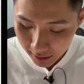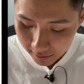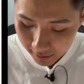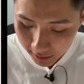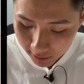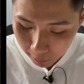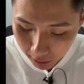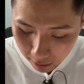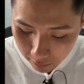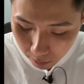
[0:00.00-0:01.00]
this will
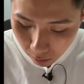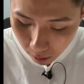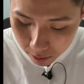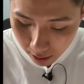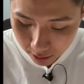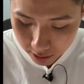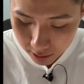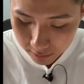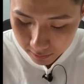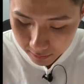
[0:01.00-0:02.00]
give you more
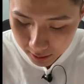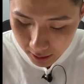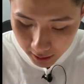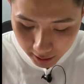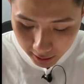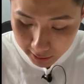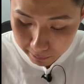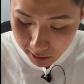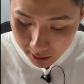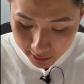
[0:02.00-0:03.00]
pressure is
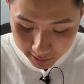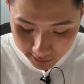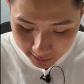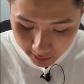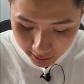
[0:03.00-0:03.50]
because